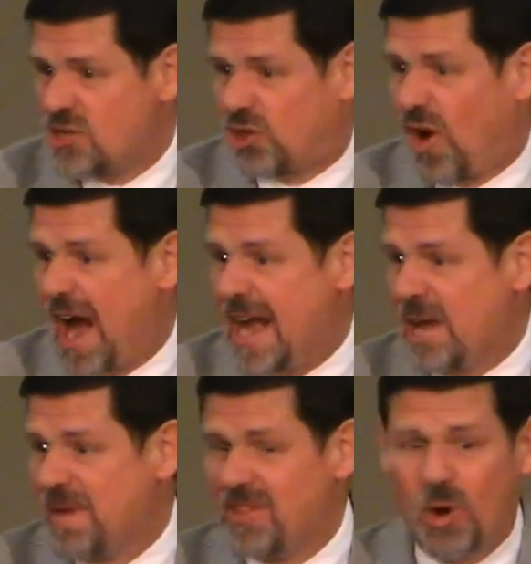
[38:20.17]
train
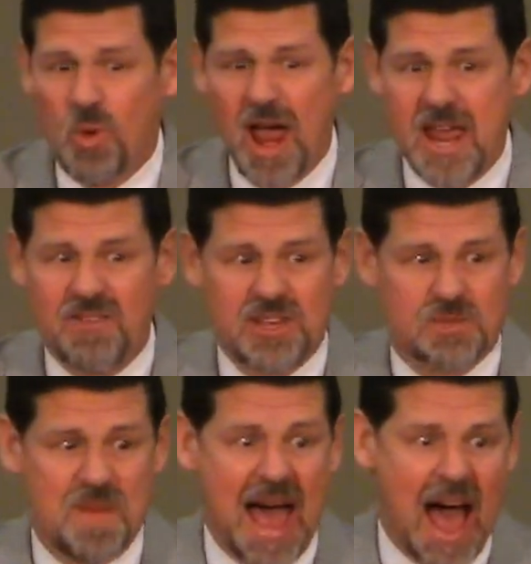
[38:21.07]
him in the way of
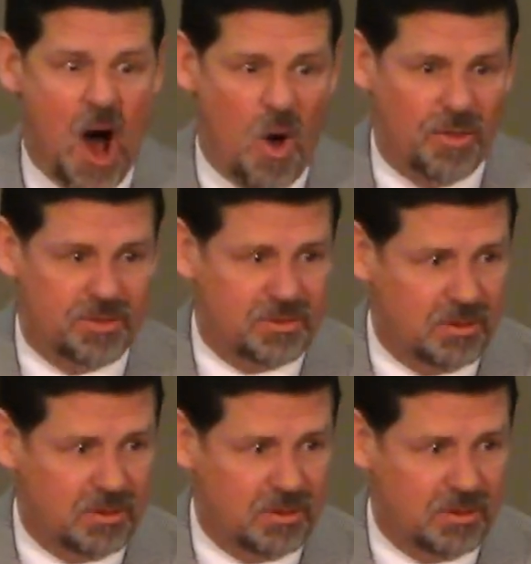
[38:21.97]
his mouth.